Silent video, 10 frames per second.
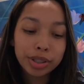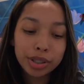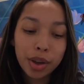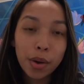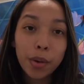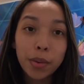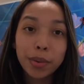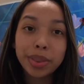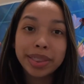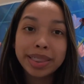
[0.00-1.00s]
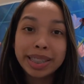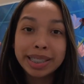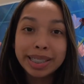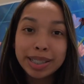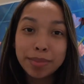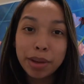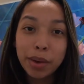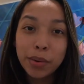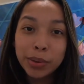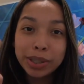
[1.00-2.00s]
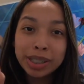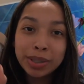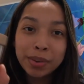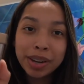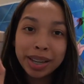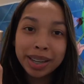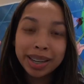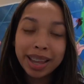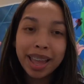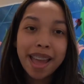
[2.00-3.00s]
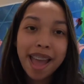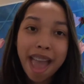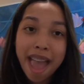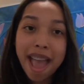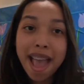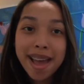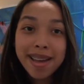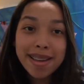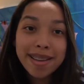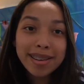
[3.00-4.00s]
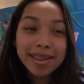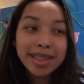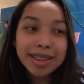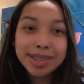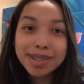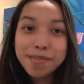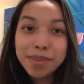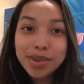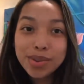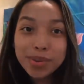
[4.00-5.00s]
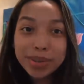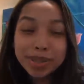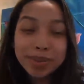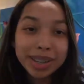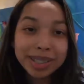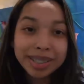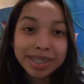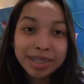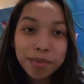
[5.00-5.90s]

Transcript: So this is my oldest one, and these are my newest ones.